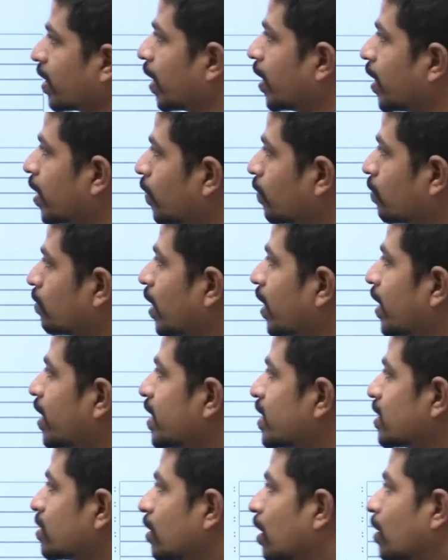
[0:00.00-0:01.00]
continue then it
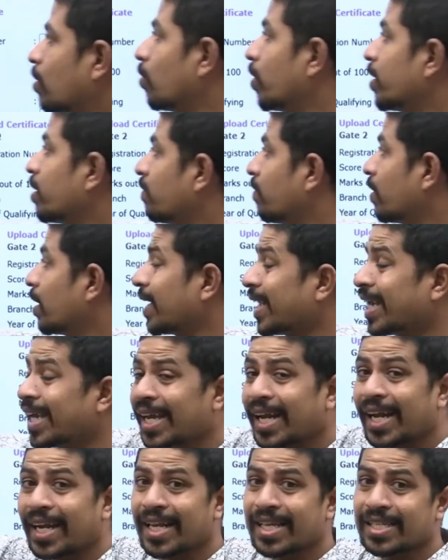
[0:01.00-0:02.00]
is going for
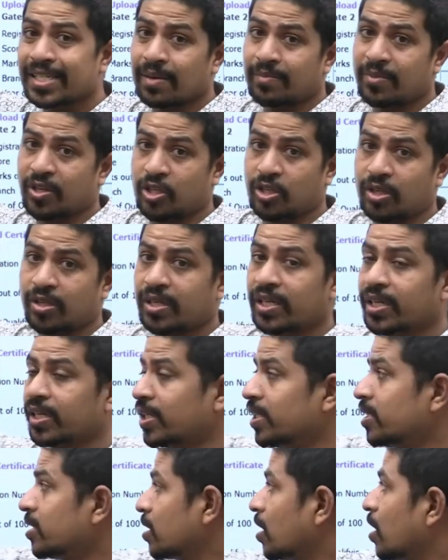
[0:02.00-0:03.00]
gate examination
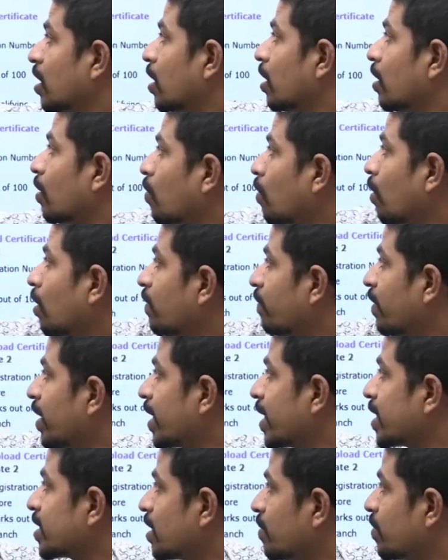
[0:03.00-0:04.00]
details
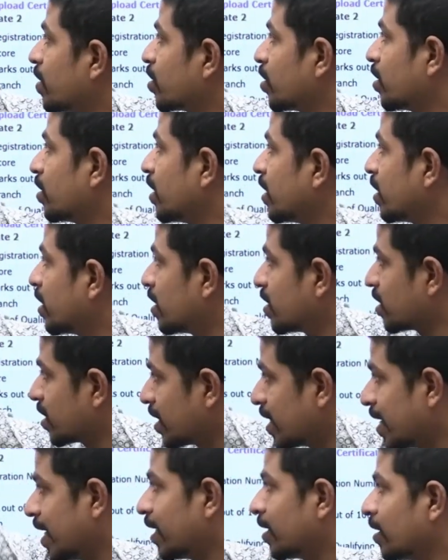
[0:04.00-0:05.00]
qualifying examination details
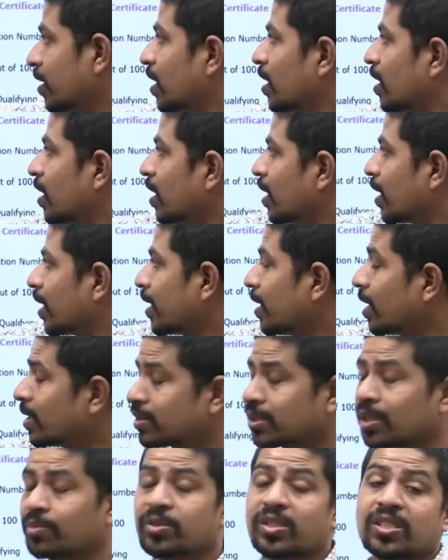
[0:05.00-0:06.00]
gate
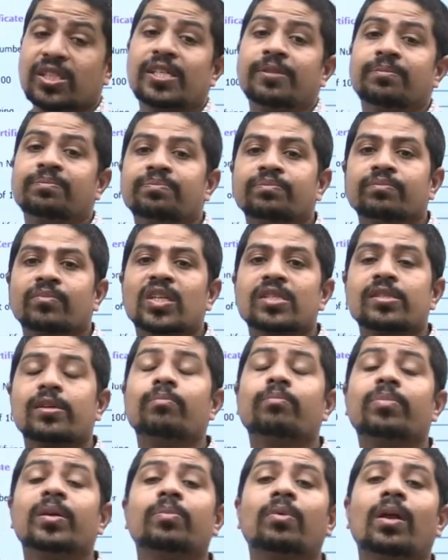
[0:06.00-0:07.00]
so see
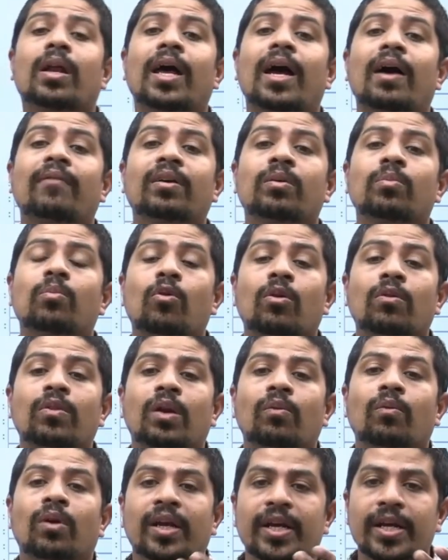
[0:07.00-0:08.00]
some people are having more
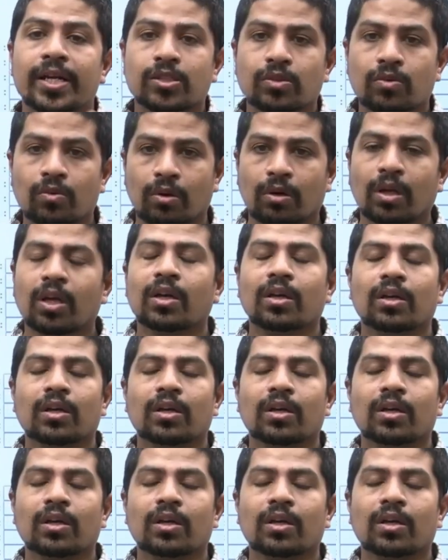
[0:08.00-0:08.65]
than one gate score